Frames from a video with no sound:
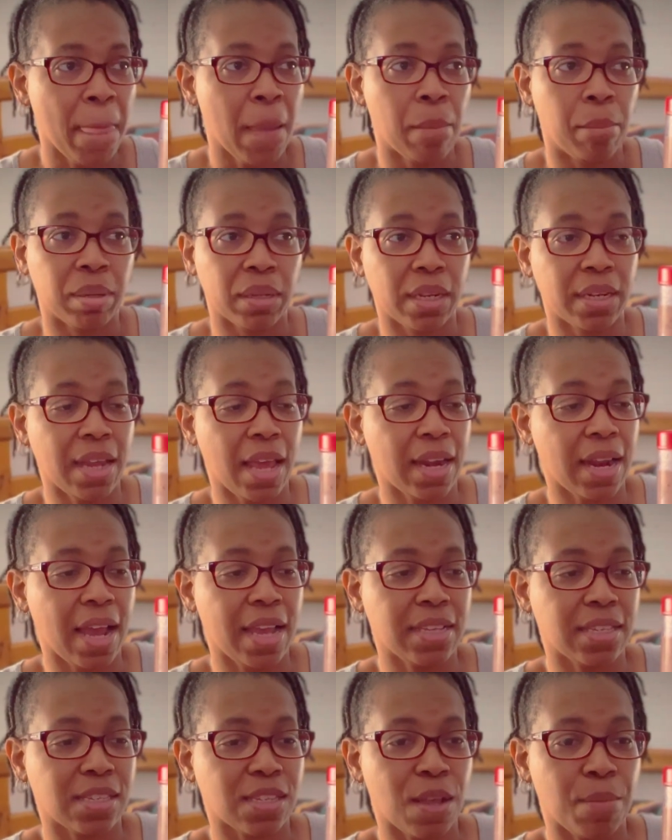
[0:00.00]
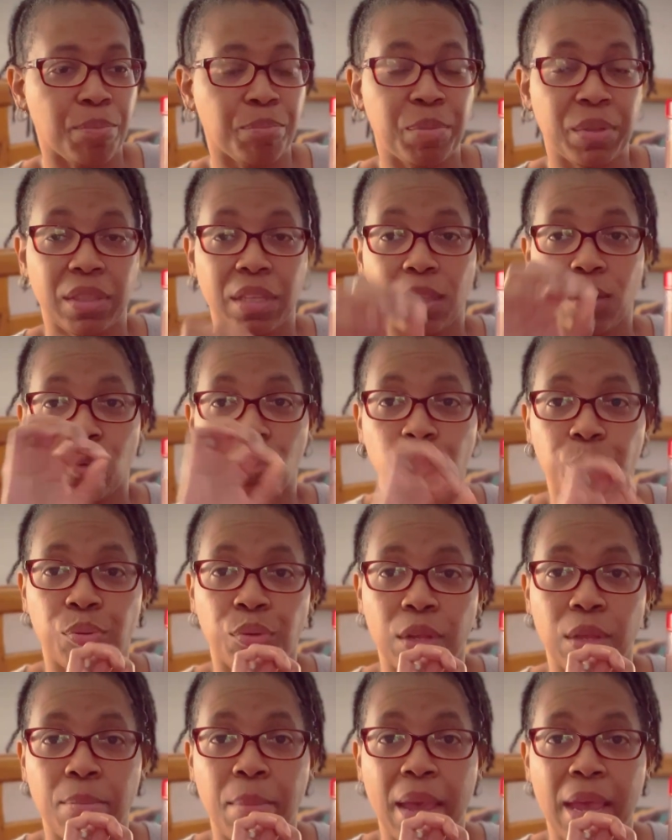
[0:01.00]
Blend that ice up and put that little
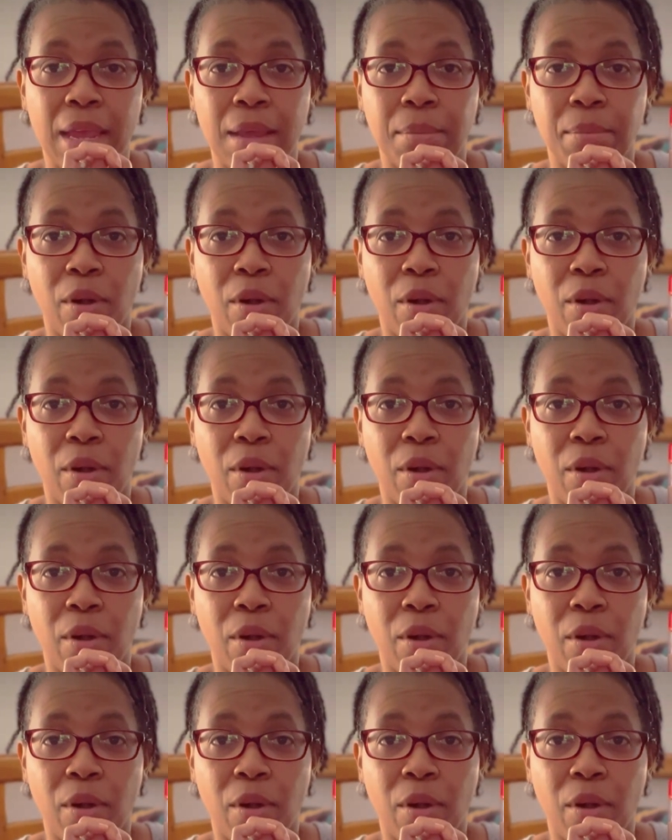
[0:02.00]
pre-made